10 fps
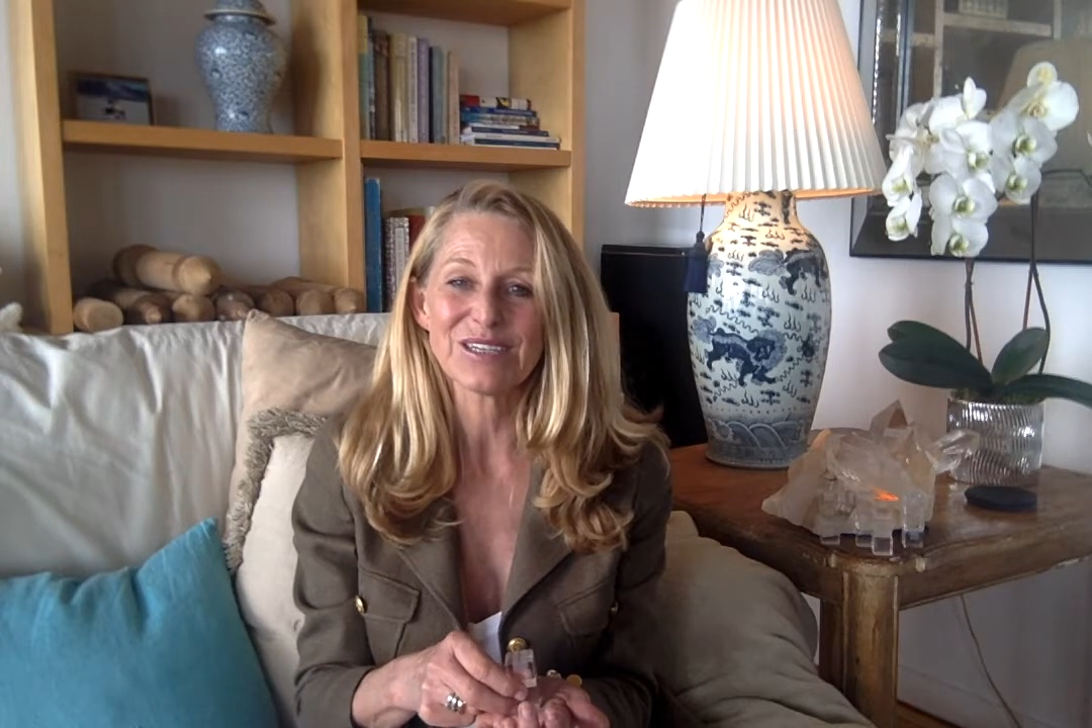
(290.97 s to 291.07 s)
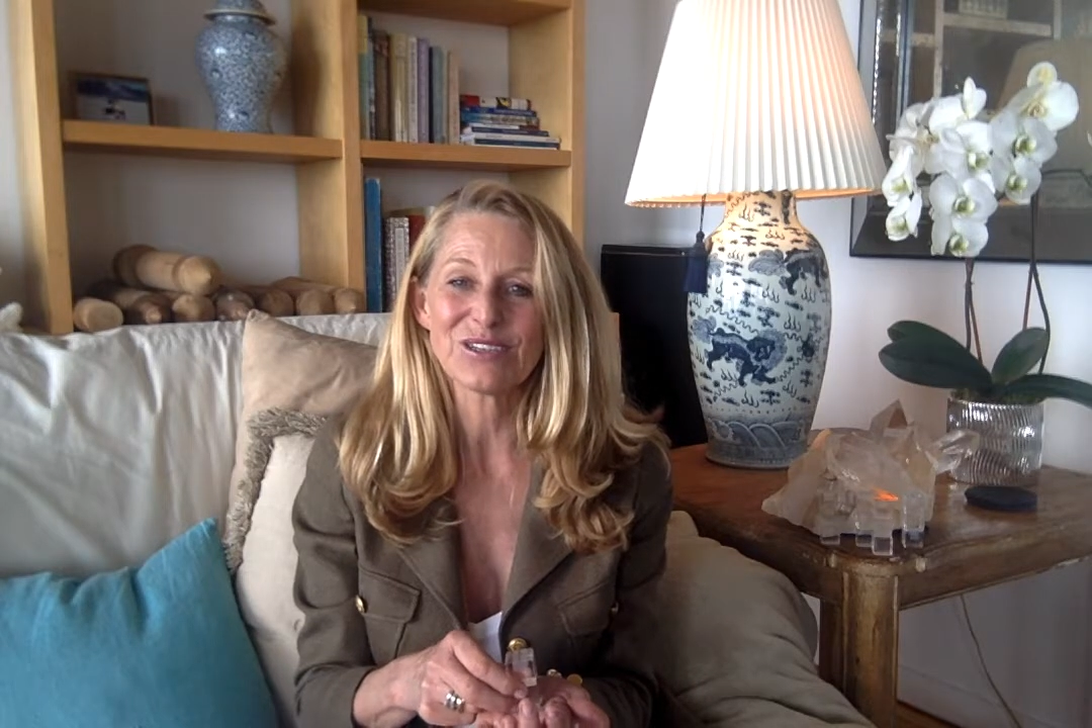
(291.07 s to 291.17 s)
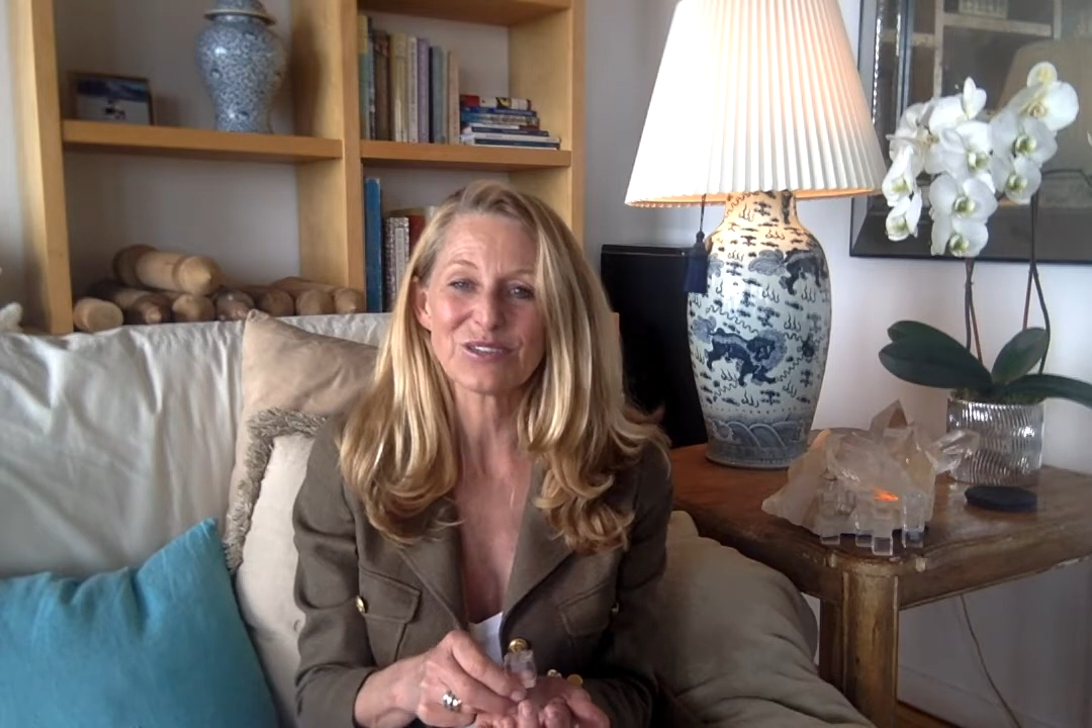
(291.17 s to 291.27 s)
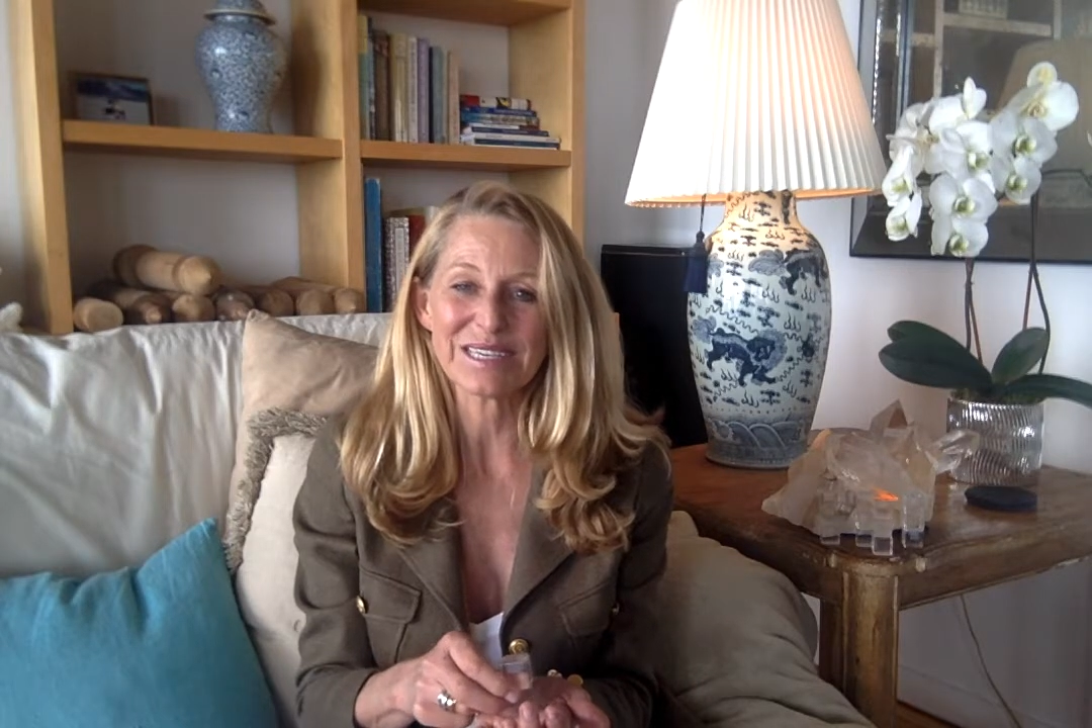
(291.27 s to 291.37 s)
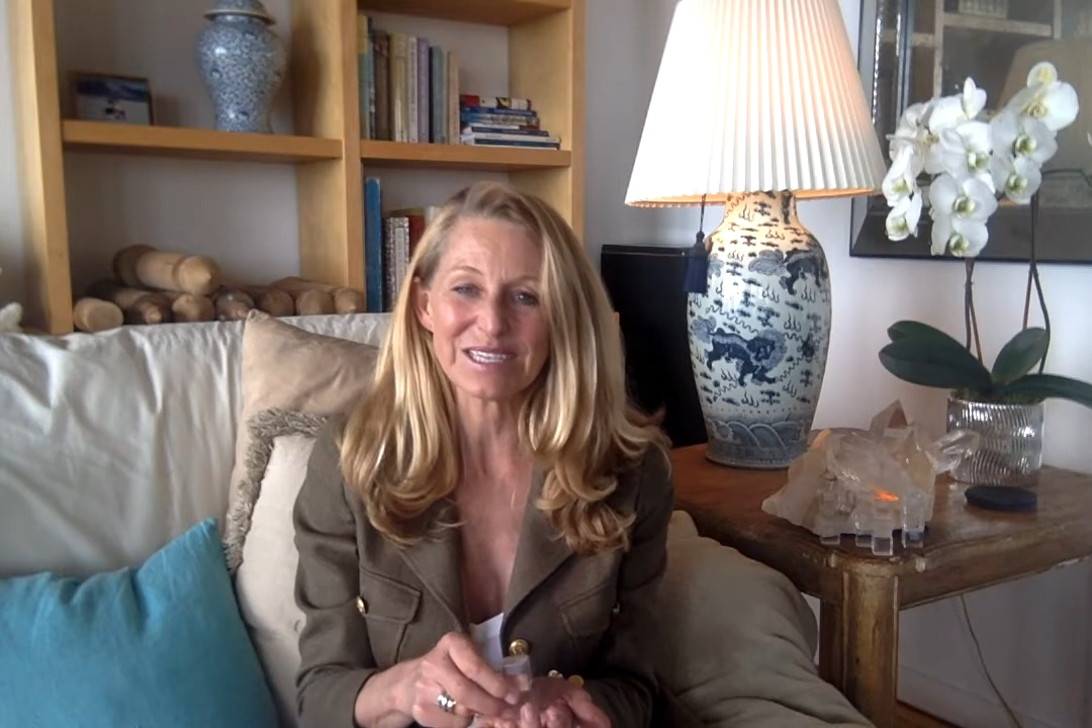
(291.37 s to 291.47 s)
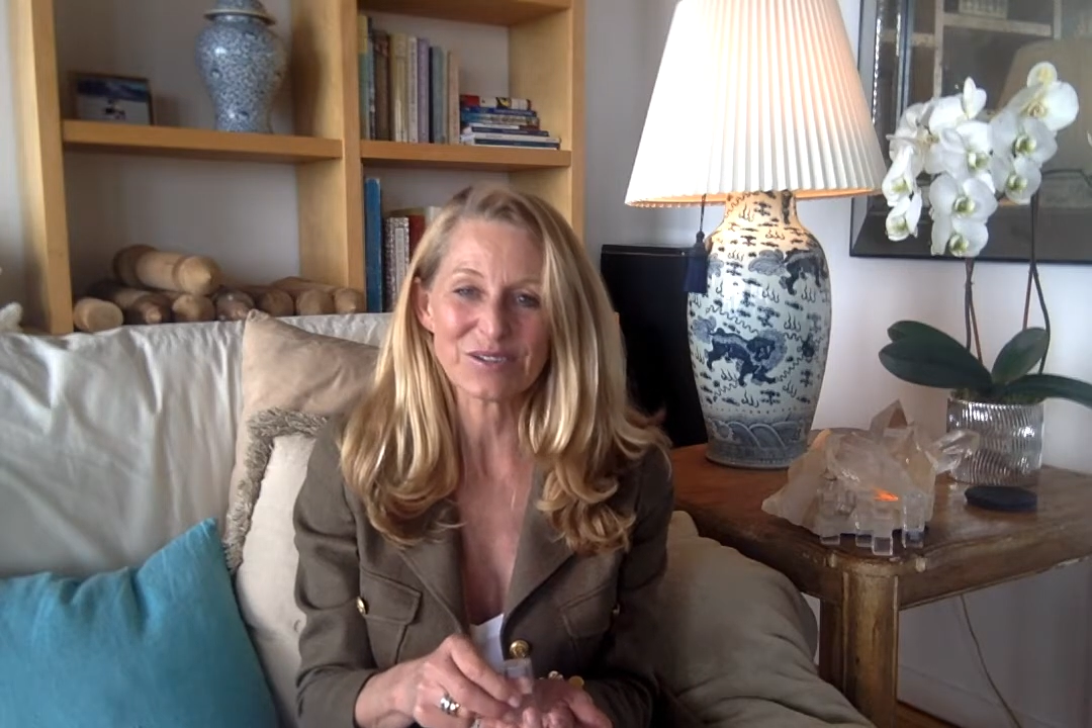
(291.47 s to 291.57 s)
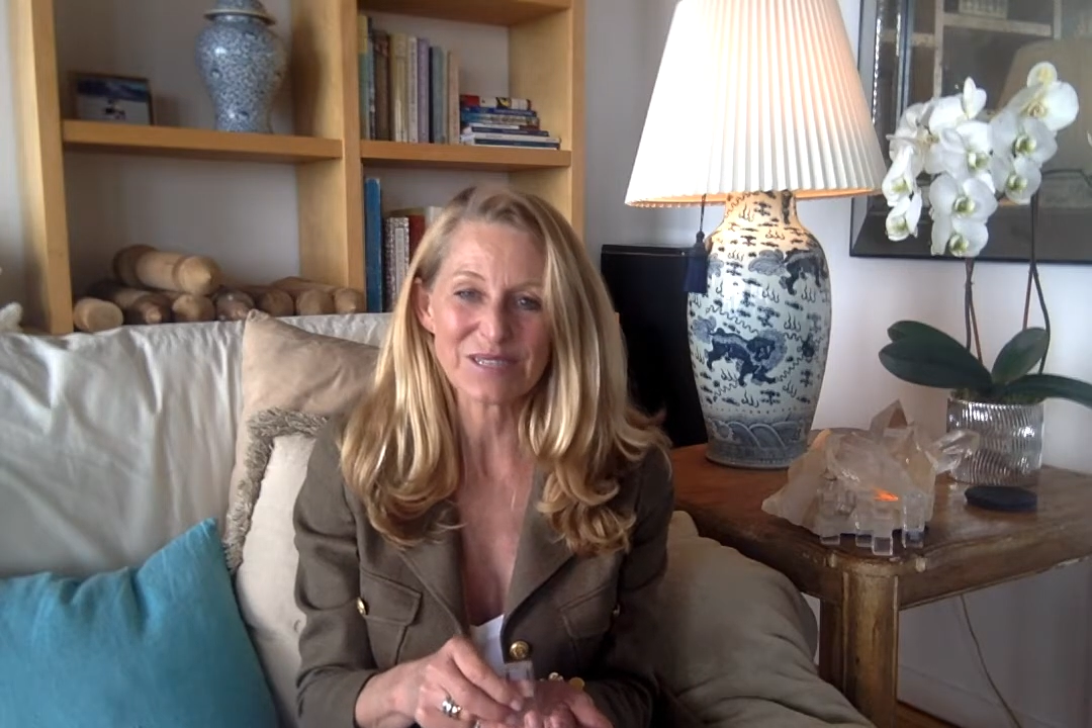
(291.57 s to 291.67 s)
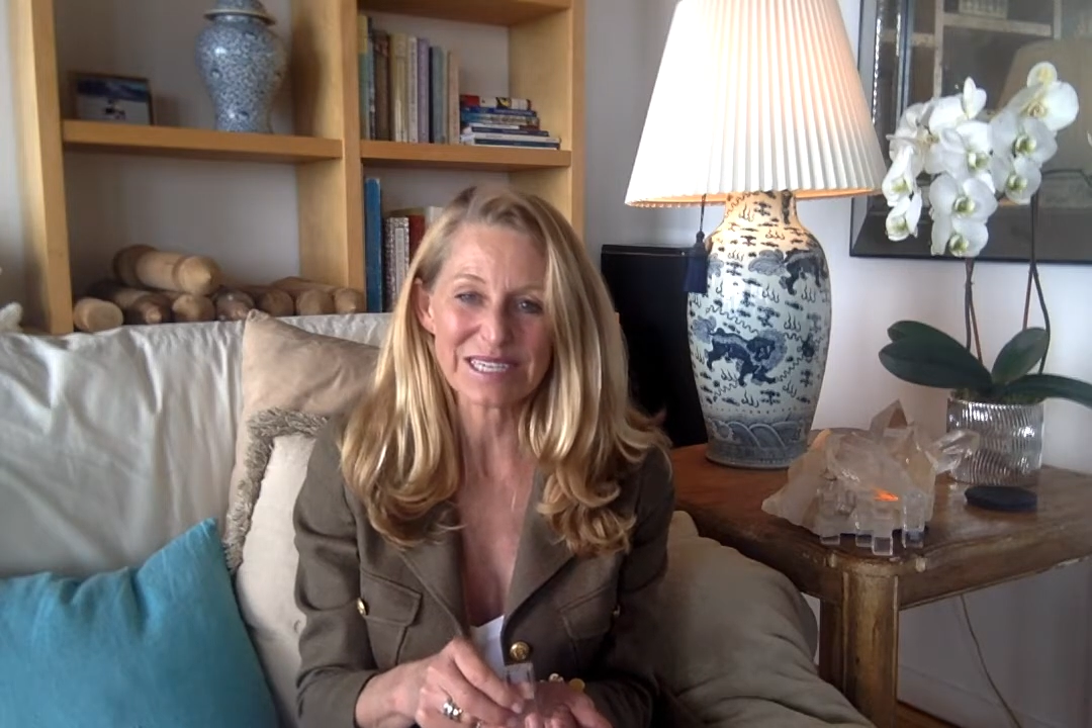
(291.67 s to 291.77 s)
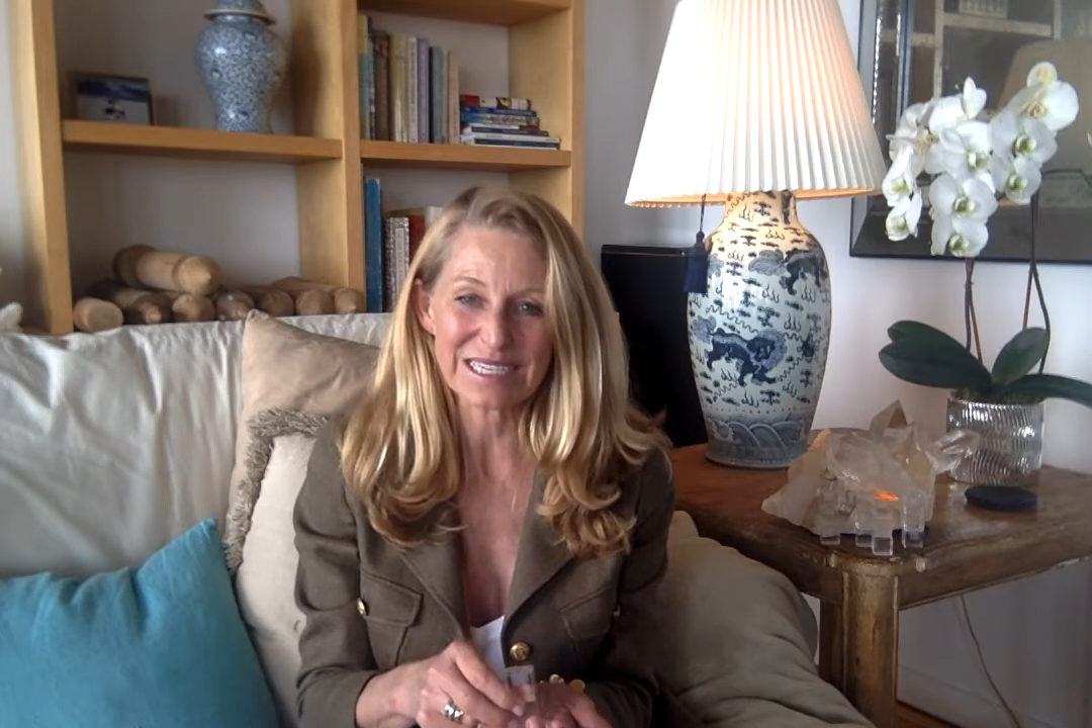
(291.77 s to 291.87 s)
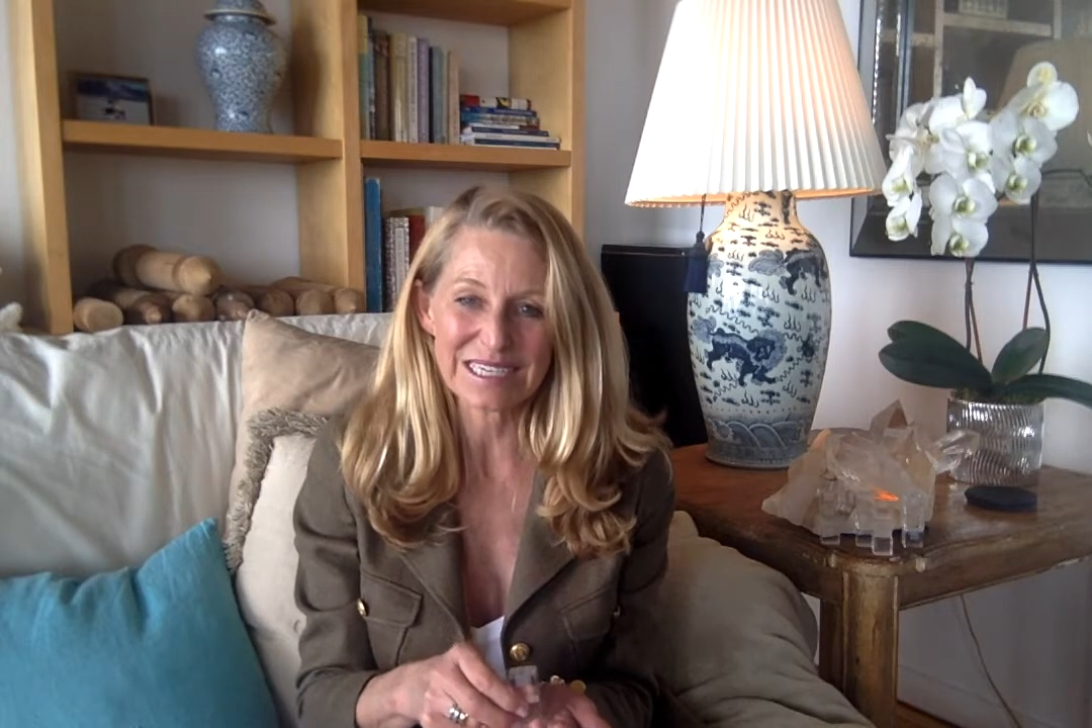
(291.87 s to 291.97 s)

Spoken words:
during interesting